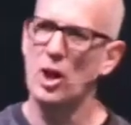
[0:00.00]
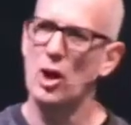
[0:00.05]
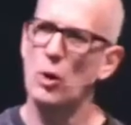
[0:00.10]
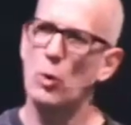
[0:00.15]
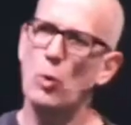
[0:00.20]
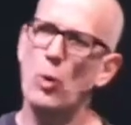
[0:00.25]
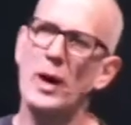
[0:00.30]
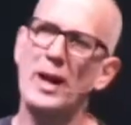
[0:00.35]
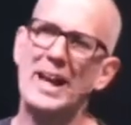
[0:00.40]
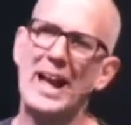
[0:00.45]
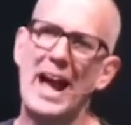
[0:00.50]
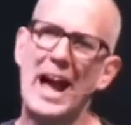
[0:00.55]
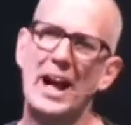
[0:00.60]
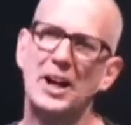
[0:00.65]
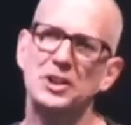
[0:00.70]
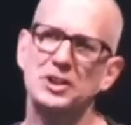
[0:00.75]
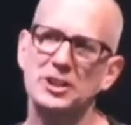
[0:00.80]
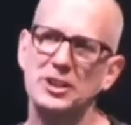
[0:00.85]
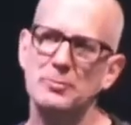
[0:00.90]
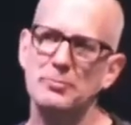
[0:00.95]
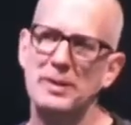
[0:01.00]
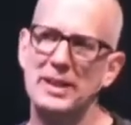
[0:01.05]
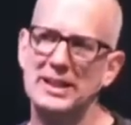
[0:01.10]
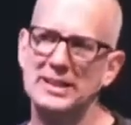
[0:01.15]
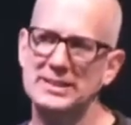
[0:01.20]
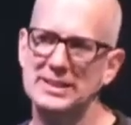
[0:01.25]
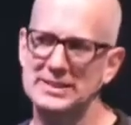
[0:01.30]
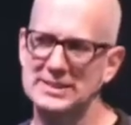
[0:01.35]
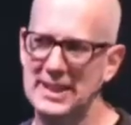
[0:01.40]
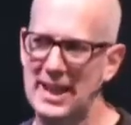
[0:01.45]
what actually
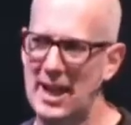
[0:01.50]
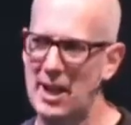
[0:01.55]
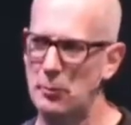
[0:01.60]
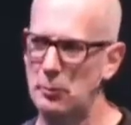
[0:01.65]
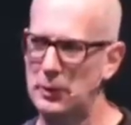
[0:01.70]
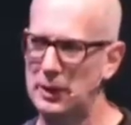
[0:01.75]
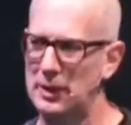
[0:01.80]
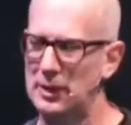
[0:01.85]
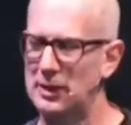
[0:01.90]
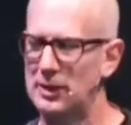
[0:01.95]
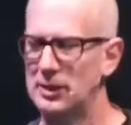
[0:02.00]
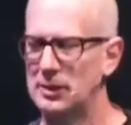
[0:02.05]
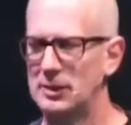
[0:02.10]
makes us happy?